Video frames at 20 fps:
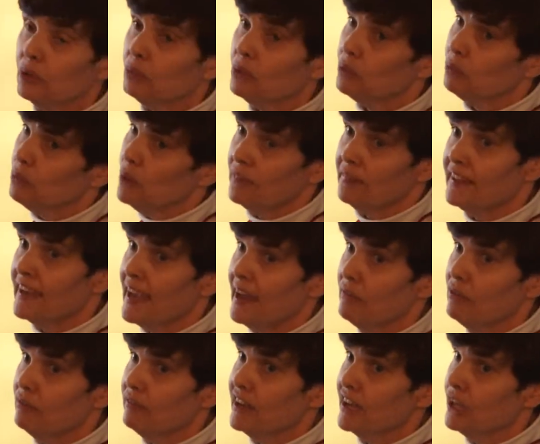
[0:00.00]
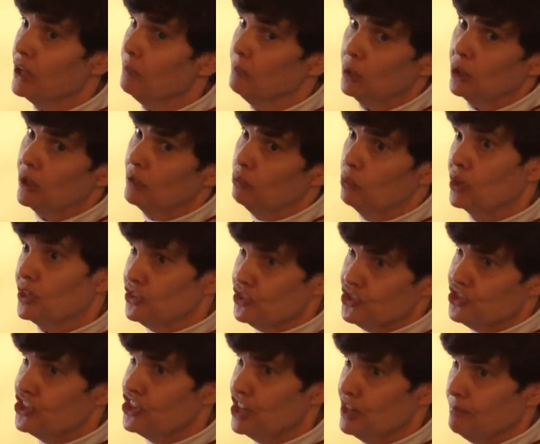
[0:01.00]
it with what they have available and what's
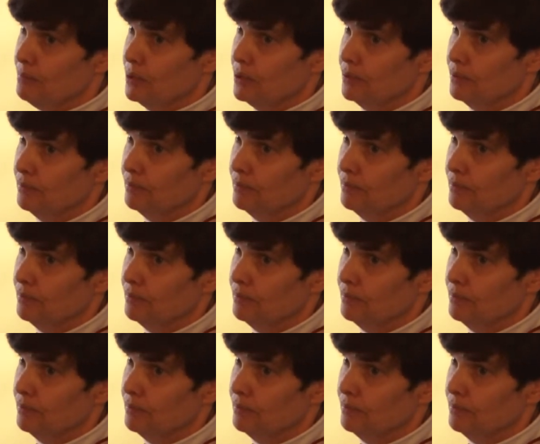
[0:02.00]
cheap.